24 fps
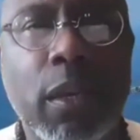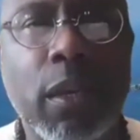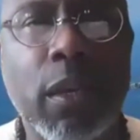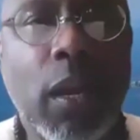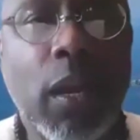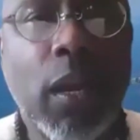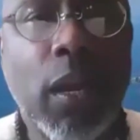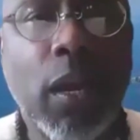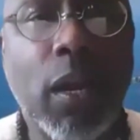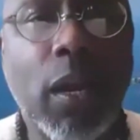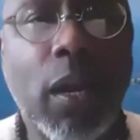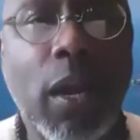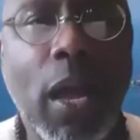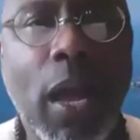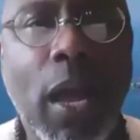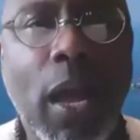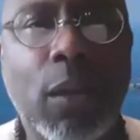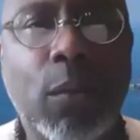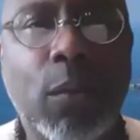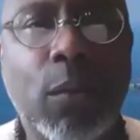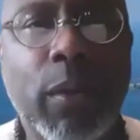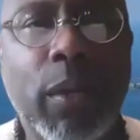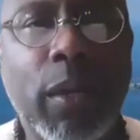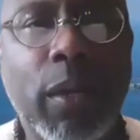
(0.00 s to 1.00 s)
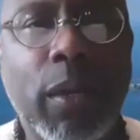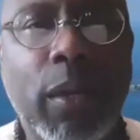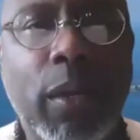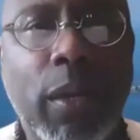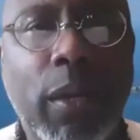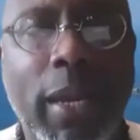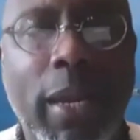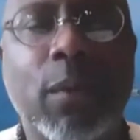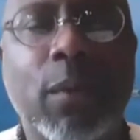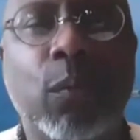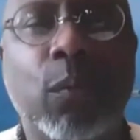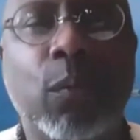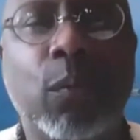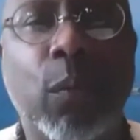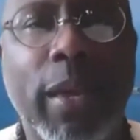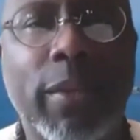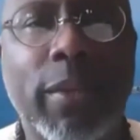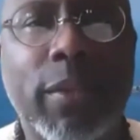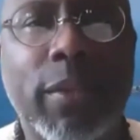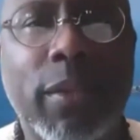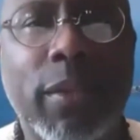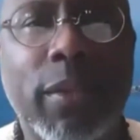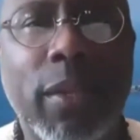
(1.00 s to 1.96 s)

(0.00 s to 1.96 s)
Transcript: how do we get rest?